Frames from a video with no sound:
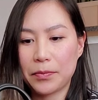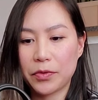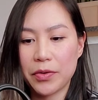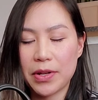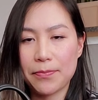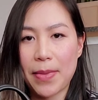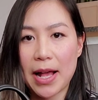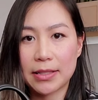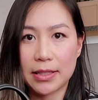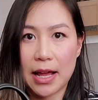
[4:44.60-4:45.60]
We went
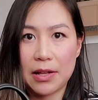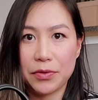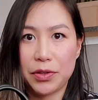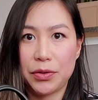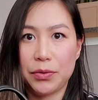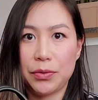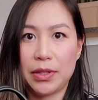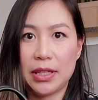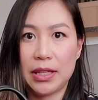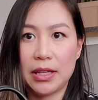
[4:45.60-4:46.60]
back down to
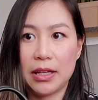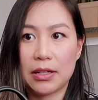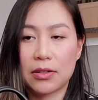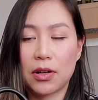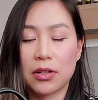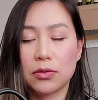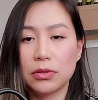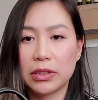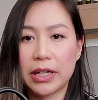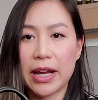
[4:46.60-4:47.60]
the card
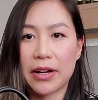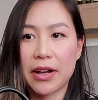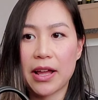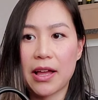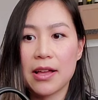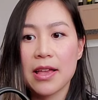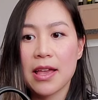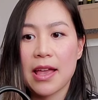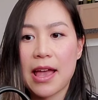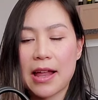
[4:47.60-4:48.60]
holder area,
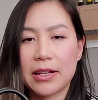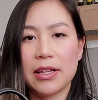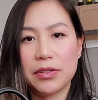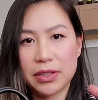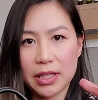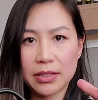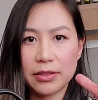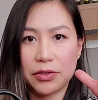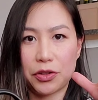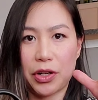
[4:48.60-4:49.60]
and it was in a
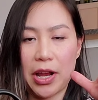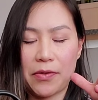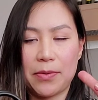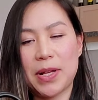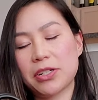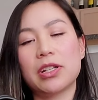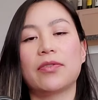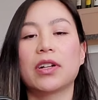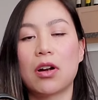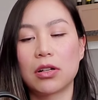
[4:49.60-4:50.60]
little tray with a bunch of
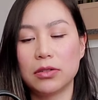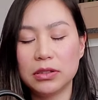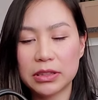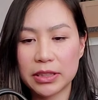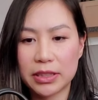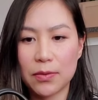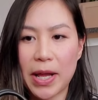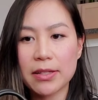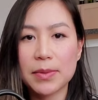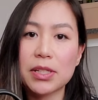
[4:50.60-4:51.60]
different card holders. So my
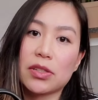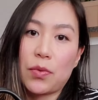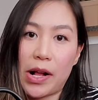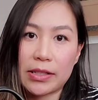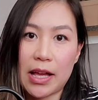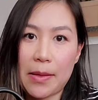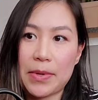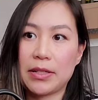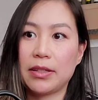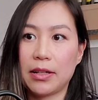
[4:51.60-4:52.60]
husband just walked up
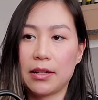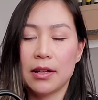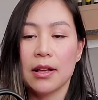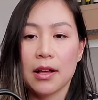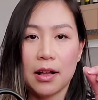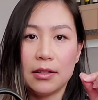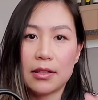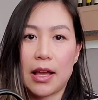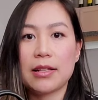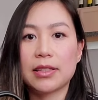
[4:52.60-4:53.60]
and took a
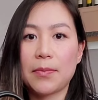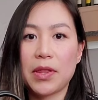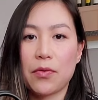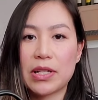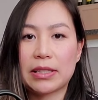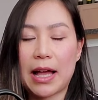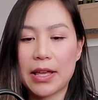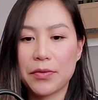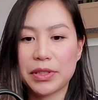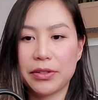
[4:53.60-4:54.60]
look at some of the ones that
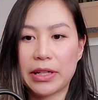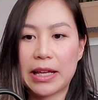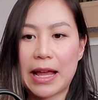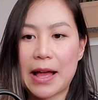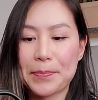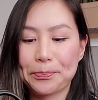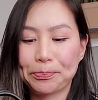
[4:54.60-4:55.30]
he was looking at,